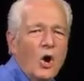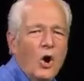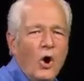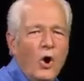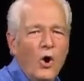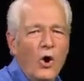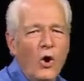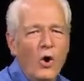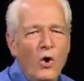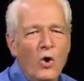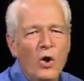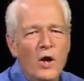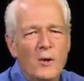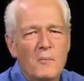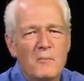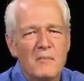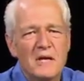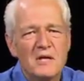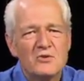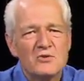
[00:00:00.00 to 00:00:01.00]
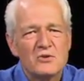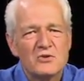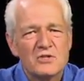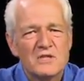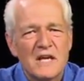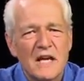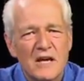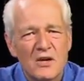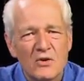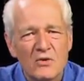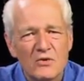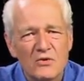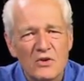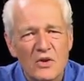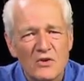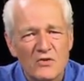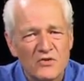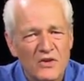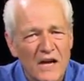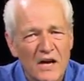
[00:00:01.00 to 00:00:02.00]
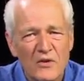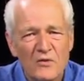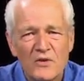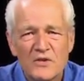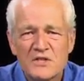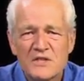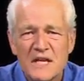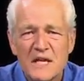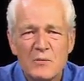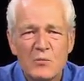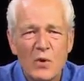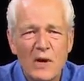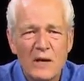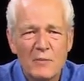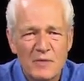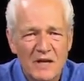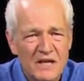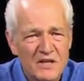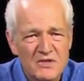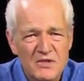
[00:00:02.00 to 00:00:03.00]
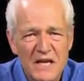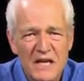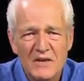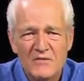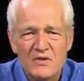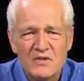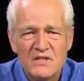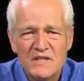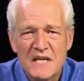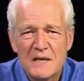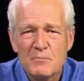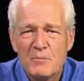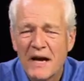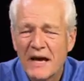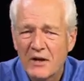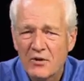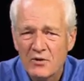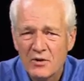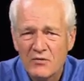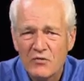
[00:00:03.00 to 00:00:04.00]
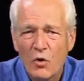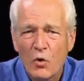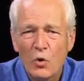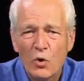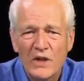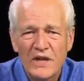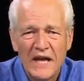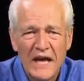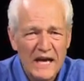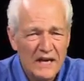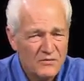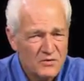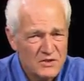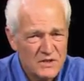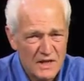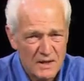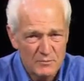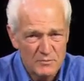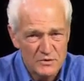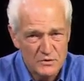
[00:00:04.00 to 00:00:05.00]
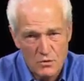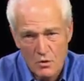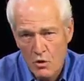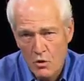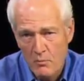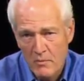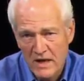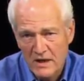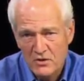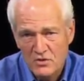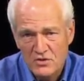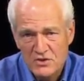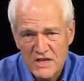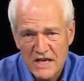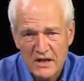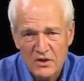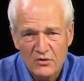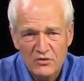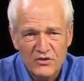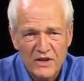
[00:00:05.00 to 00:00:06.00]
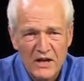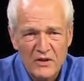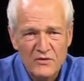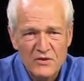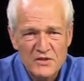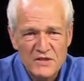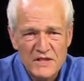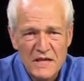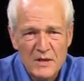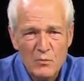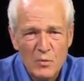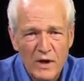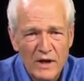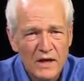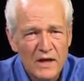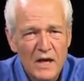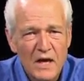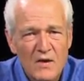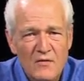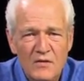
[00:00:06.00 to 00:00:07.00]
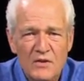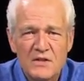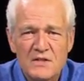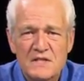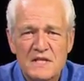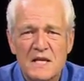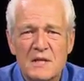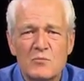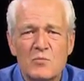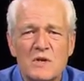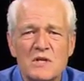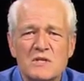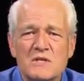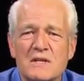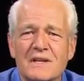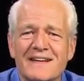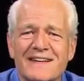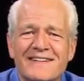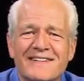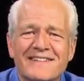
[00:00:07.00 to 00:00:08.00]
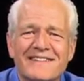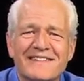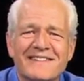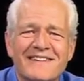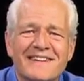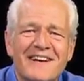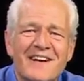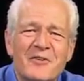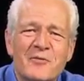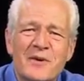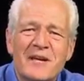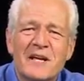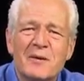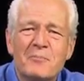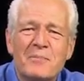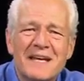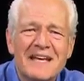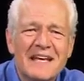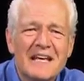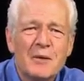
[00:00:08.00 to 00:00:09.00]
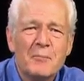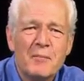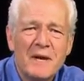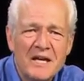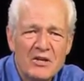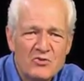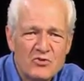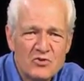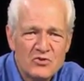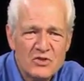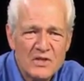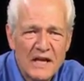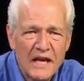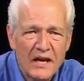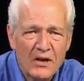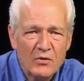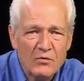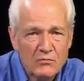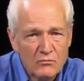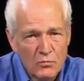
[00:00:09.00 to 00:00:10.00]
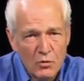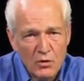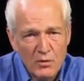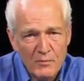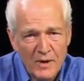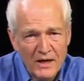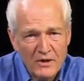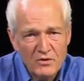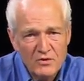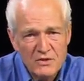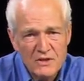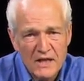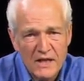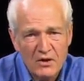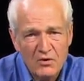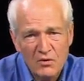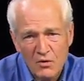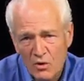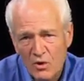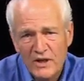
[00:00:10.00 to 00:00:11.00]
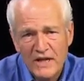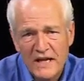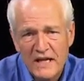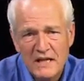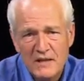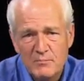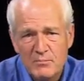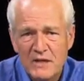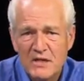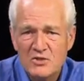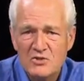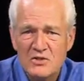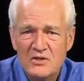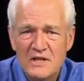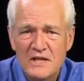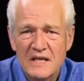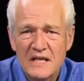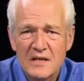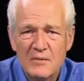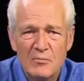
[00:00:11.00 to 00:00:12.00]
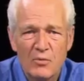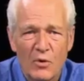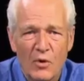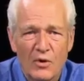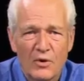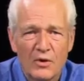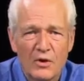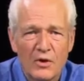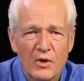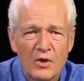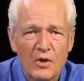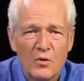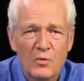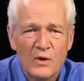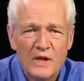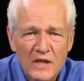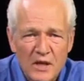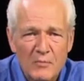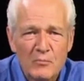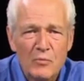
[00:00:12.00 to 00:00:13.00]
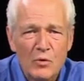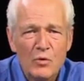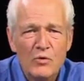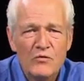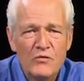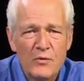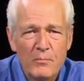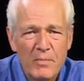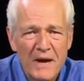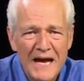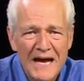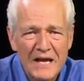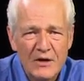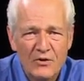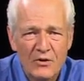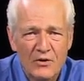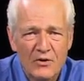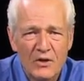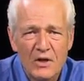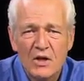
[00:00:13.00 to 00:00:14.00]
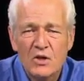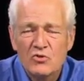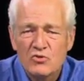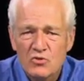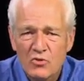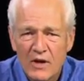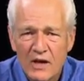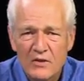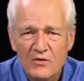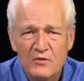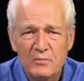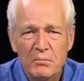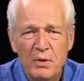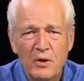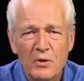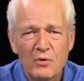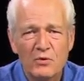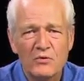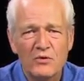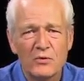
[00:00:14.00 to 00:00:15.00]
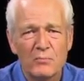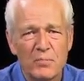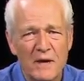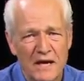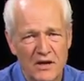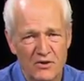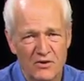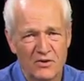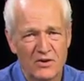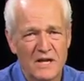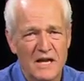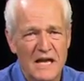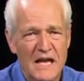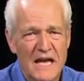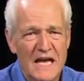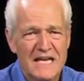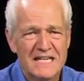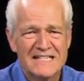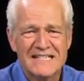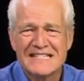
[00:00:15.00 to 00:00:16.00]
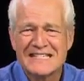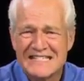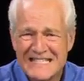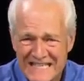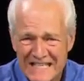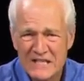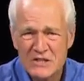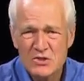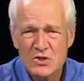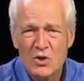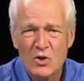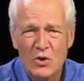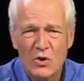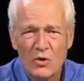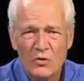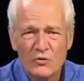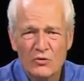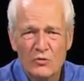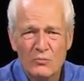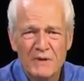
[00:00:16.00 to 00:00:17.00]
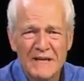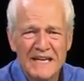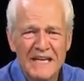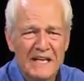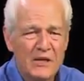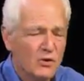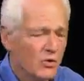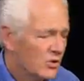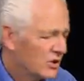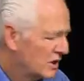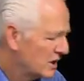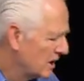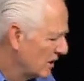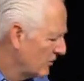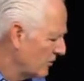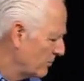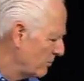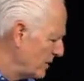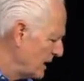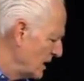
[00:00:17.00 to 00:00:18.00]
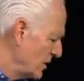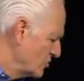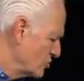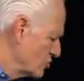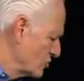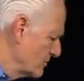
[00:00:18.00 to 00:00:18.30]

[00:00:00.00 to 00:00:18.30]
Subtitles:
All major scales sound the same way because they have the same pattern of whole and half steps. All minor scales sound the same way for the same reason. We can begin a major scale or a minor scale on any pitch of the keyboard. We can move the pattern, transpose the pattern, as it is called, to begin on another pitch.